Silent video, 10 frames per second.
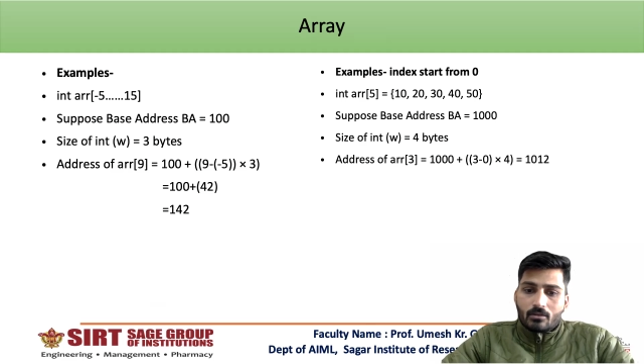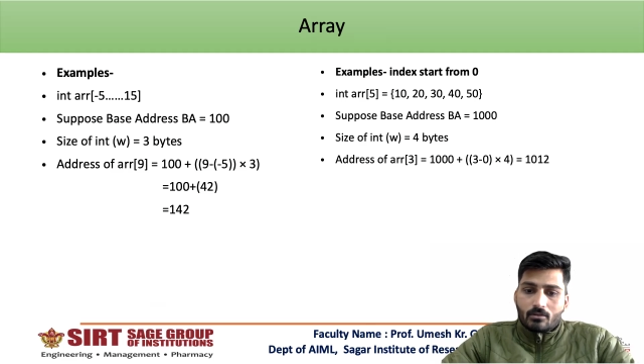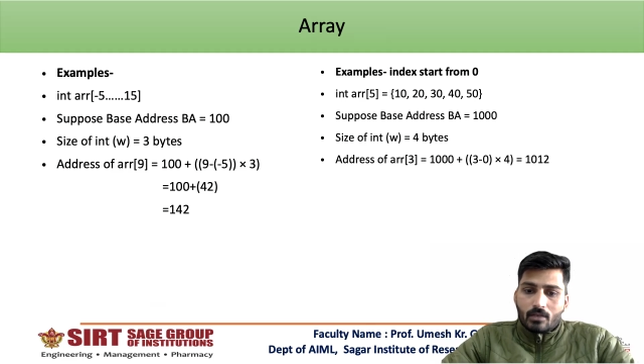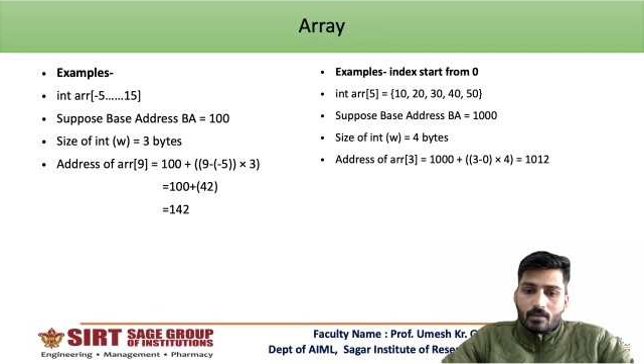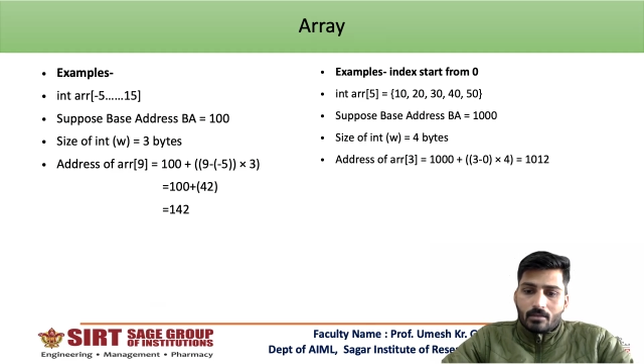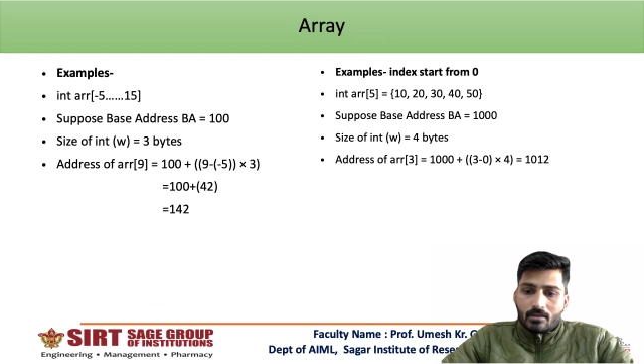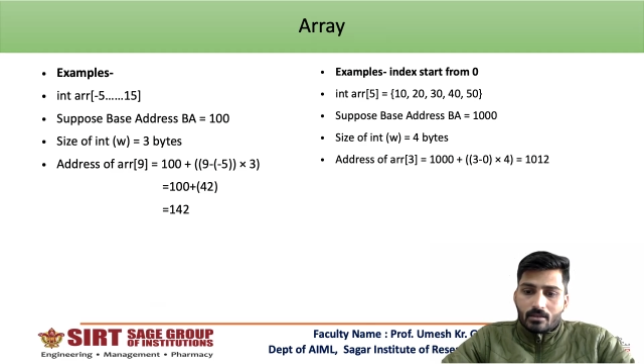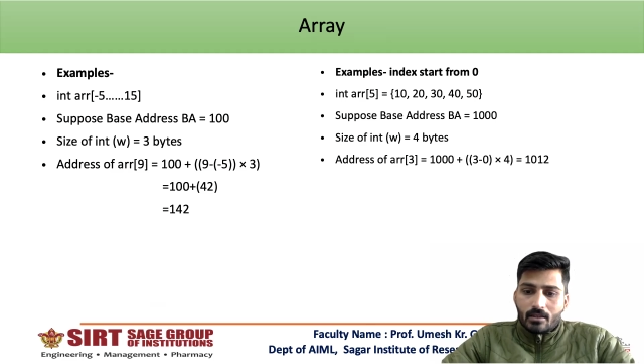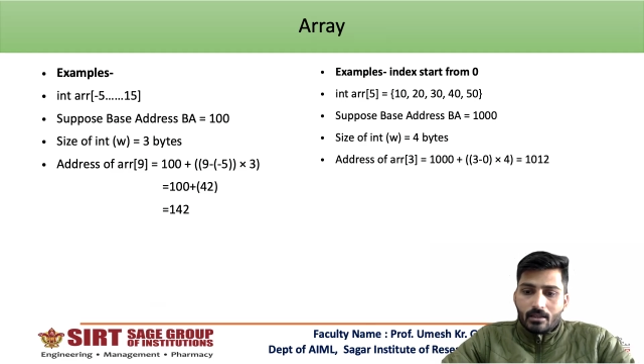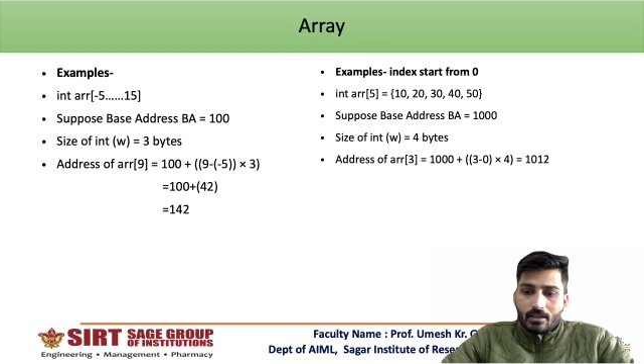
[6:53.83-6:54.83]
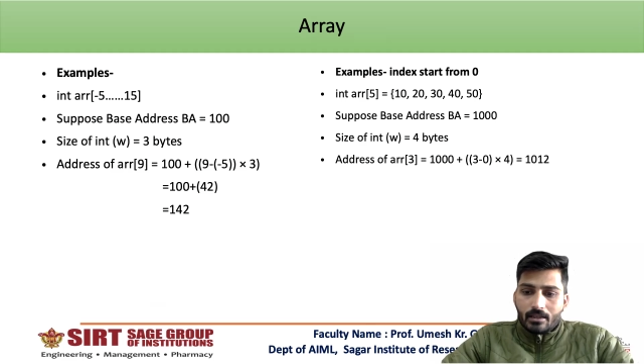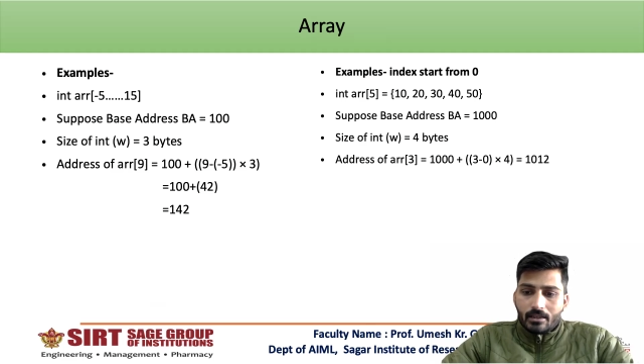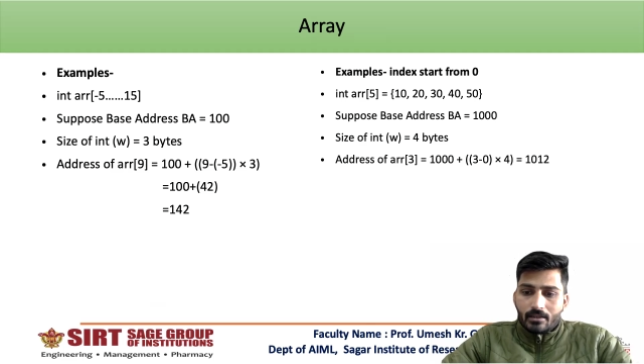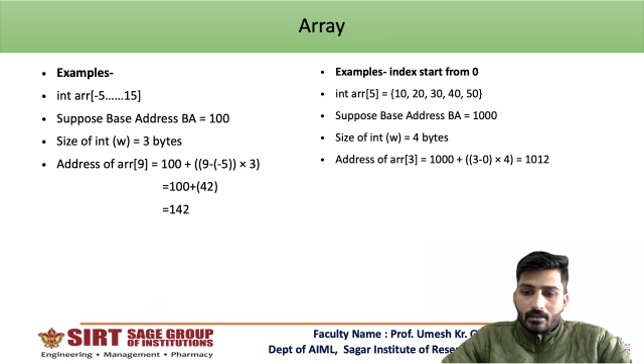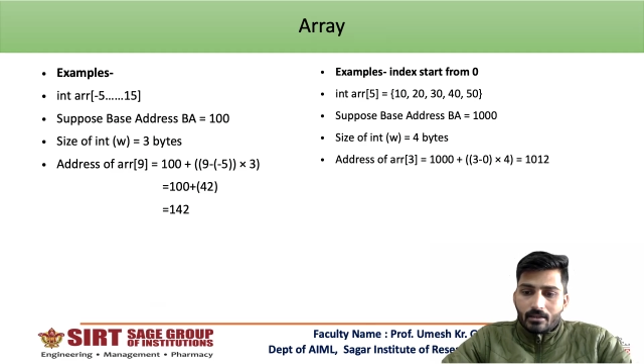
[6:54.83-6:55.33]
two dimensional array.
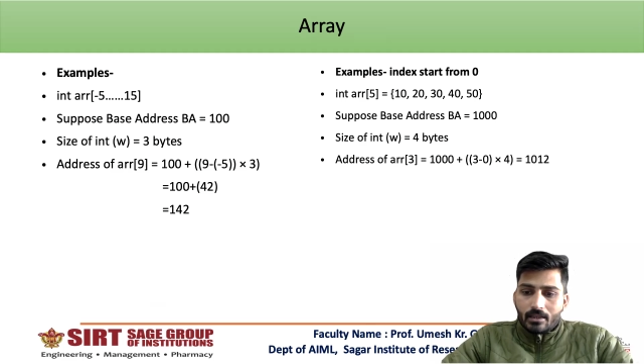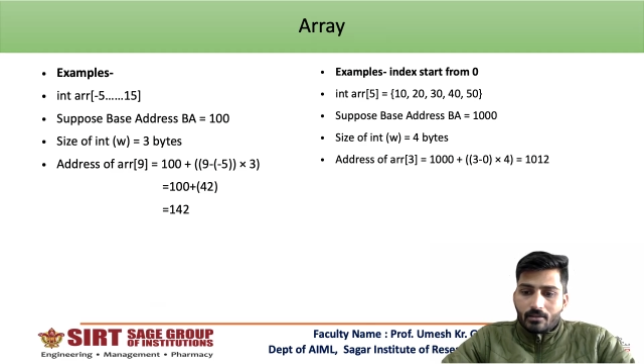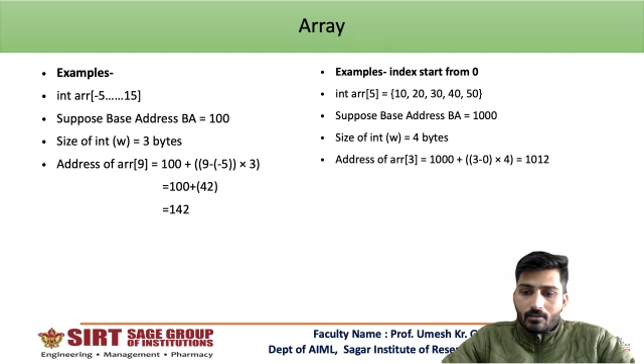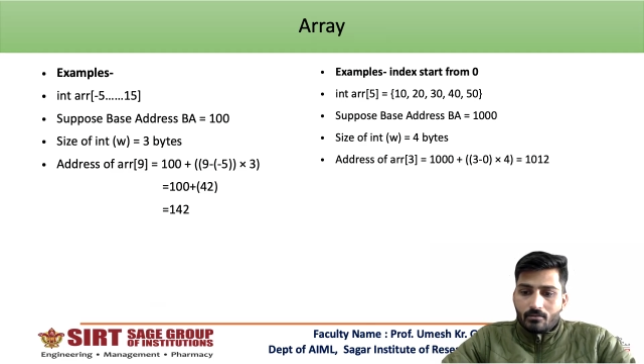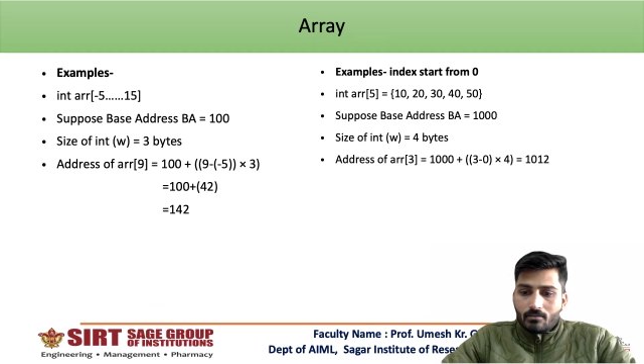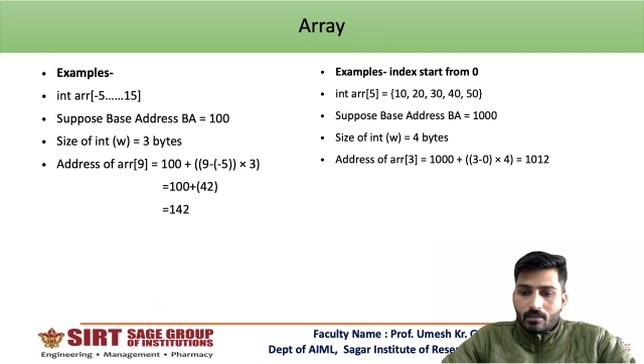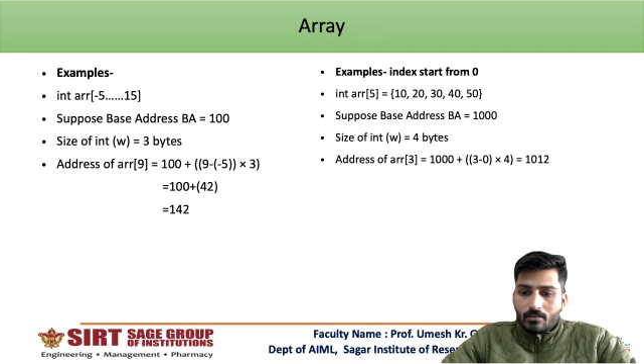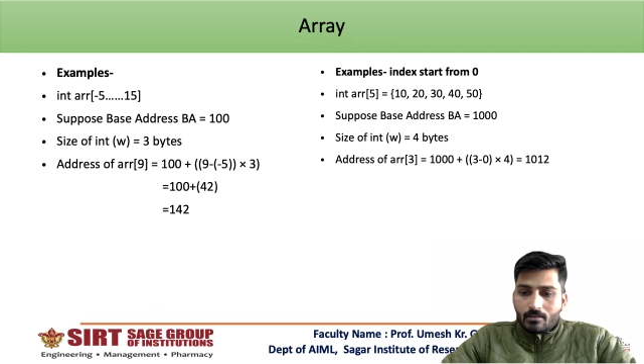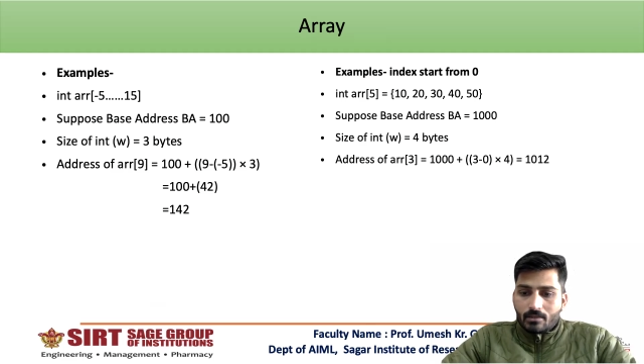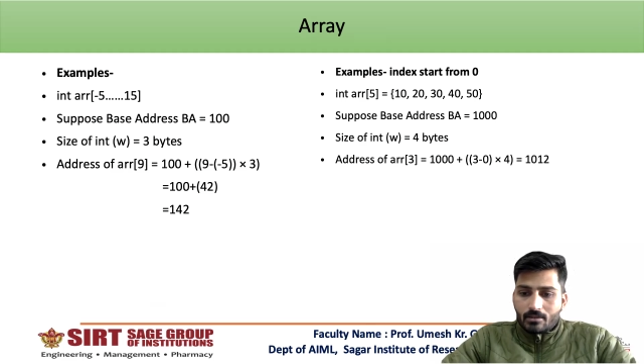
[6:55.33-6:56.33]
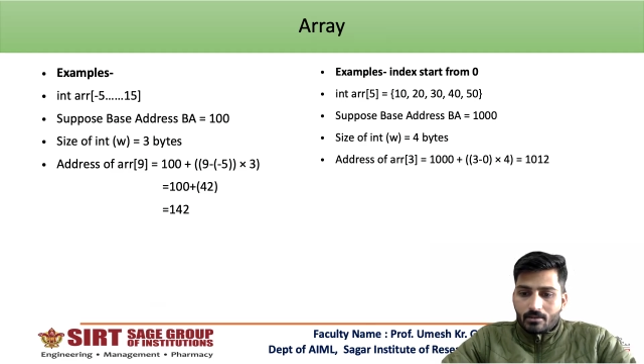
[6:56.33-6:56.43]
Thank you very much.